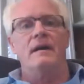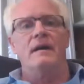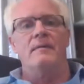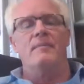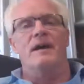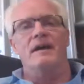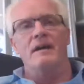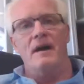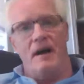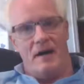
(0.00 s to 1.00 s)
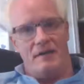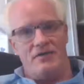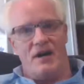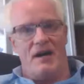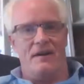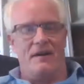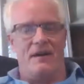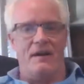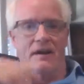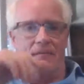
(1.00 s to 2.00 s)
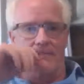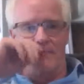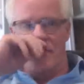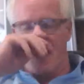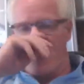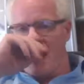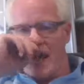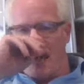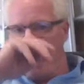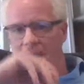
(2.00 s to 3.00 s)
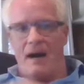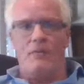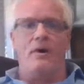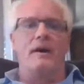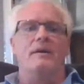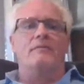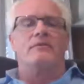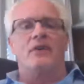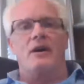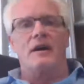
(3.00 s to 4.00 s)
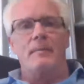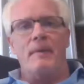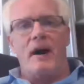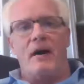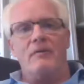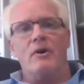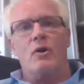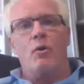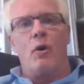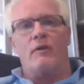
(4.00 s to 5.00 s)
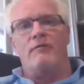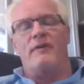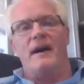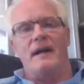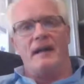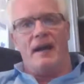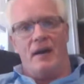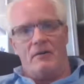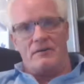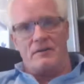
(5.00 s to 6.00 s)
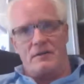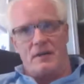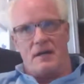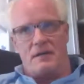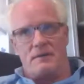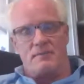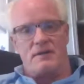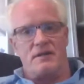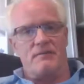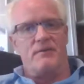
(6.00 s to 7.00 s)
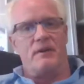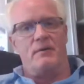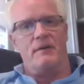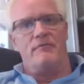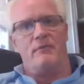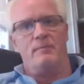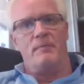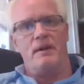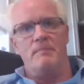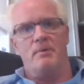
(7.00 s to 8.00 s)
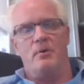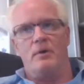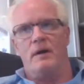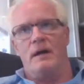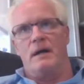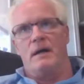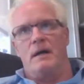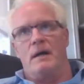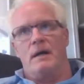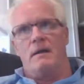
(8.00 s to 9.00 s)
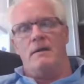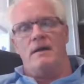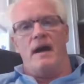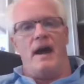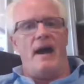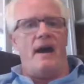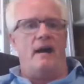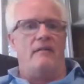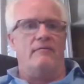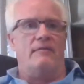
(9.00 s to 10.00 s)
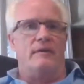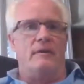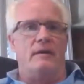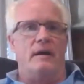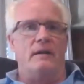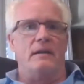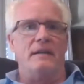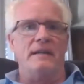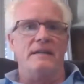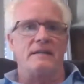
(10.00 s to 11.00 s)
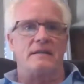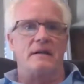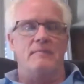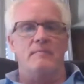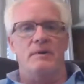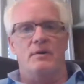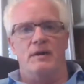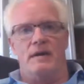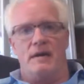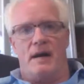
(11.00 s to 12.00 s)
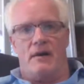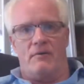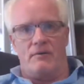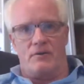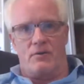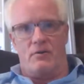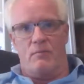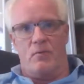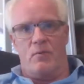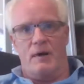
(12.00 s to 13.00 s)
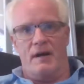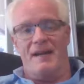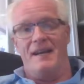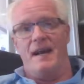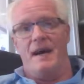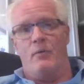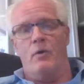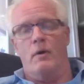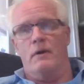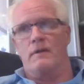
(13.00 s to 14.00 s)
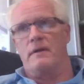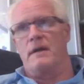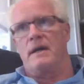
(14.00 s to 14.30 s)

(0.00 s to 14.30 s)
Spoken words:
Hey everybody, John Duncan here, and I want to talk about qualified accounts and specifically for people that have at least $1 million or more in net worth,